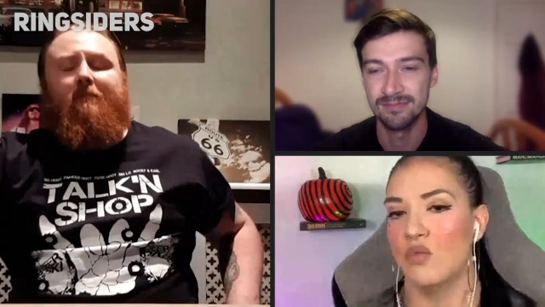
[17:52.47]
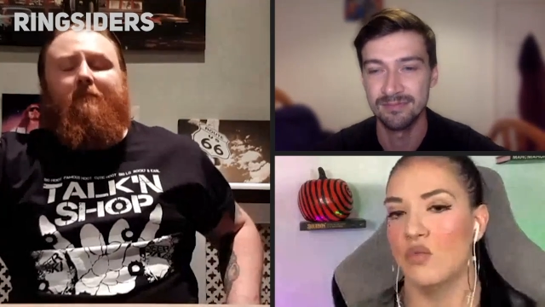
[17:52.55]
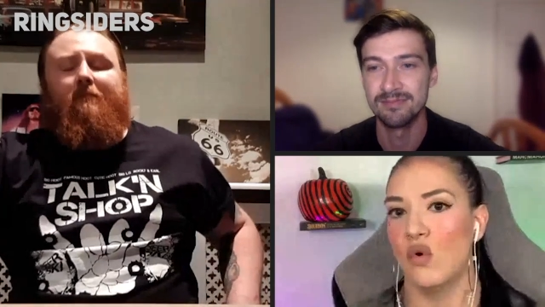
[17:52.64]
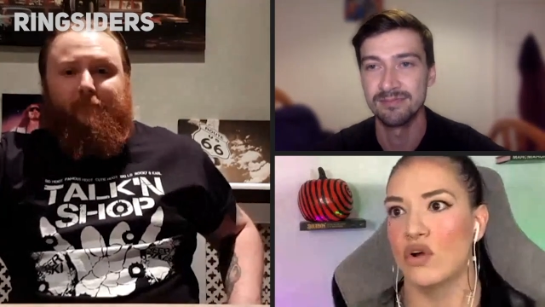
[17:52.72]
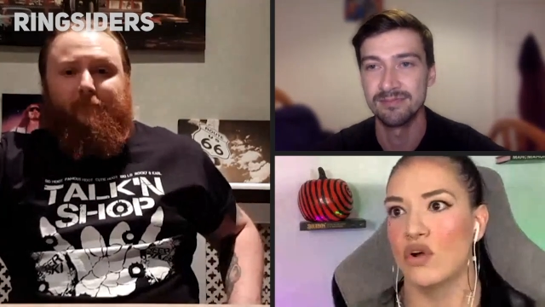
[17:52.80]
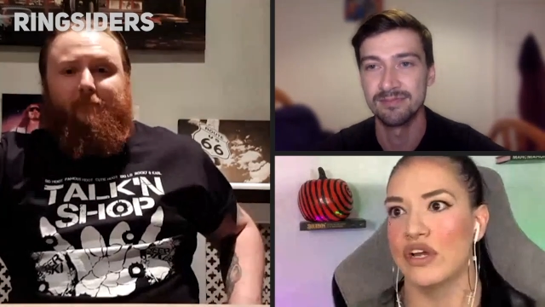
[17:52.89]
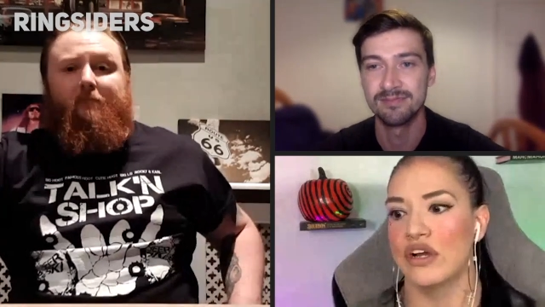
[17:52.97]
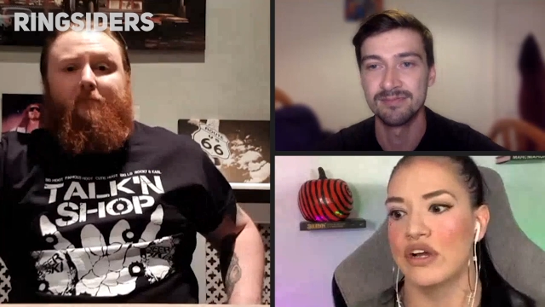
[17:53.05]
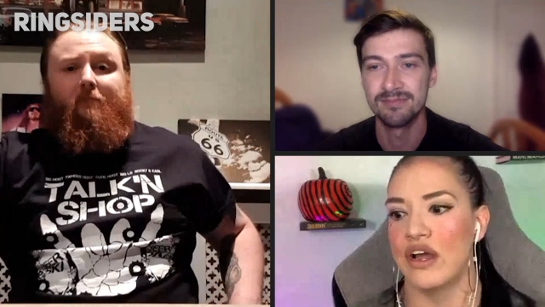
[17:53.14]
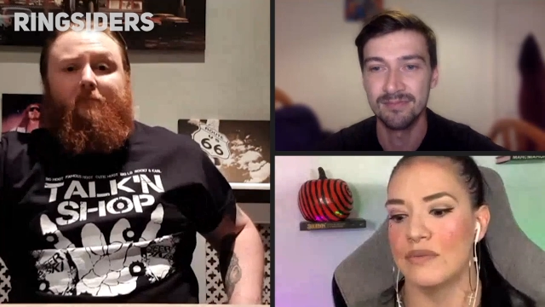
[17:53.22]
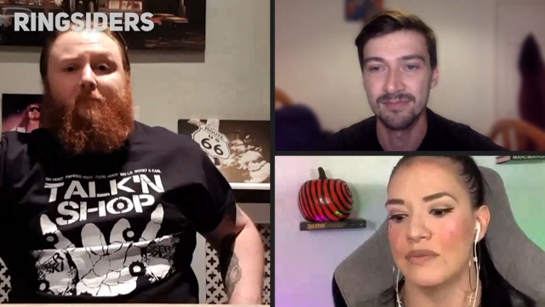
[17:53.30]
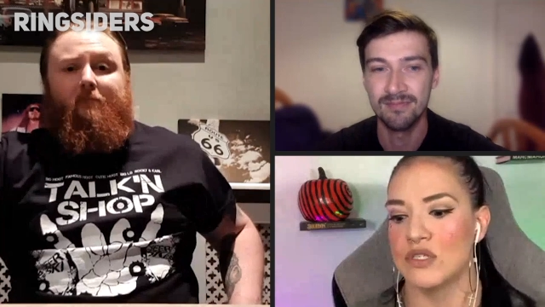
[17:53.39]
Speaker 1: and
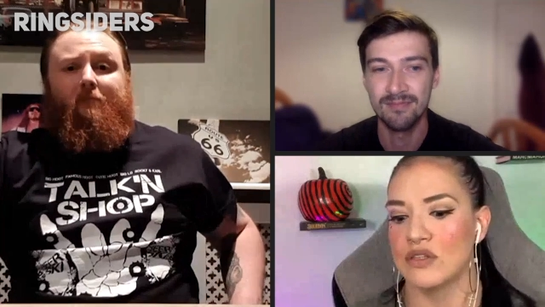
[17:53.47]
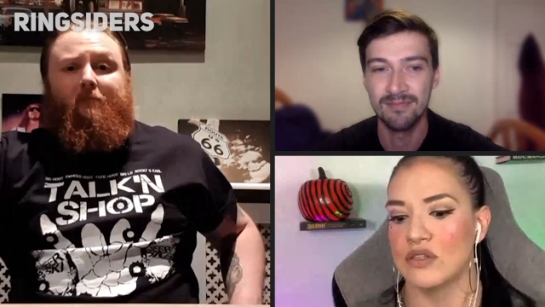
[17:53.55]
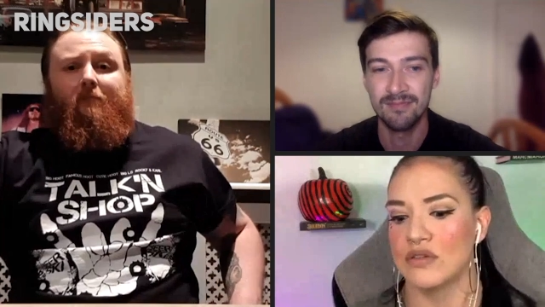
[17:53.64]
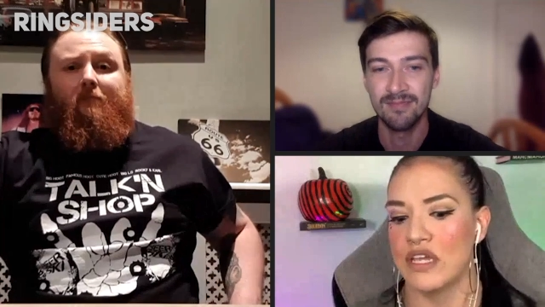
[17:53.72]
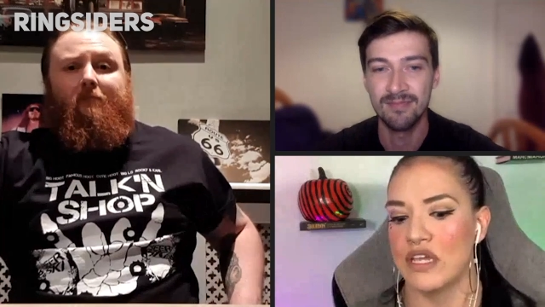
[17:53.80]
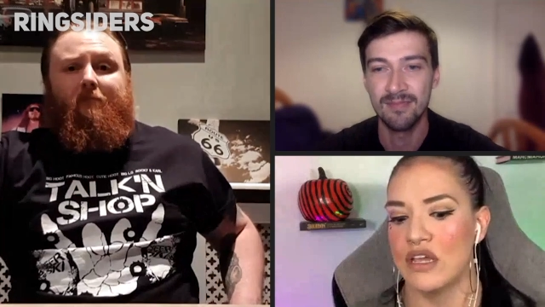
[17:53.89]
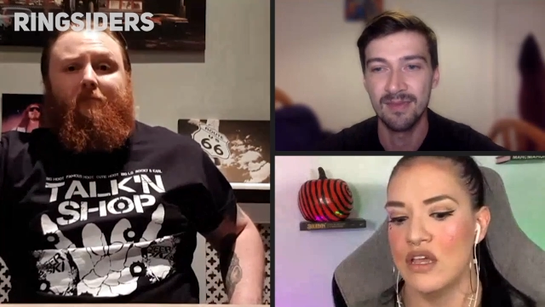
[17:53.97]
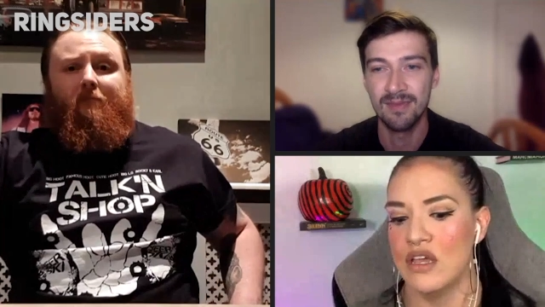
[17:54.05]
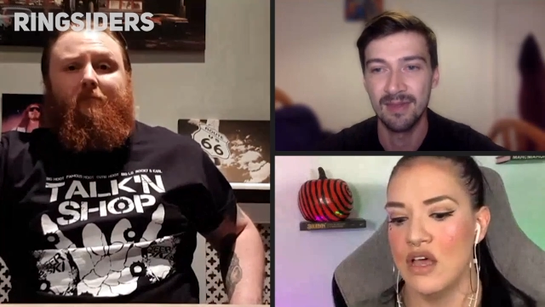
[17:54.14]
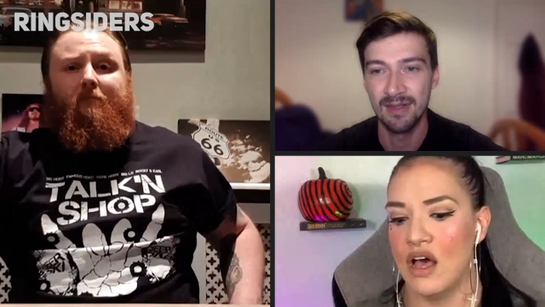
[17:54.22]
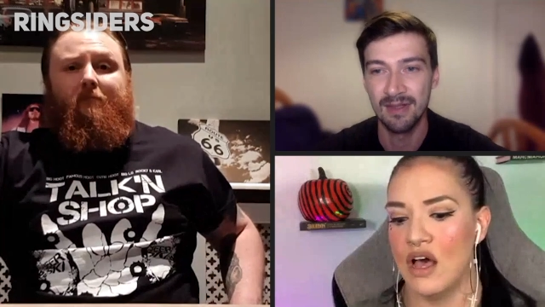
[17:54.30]
Warrior, absolutely.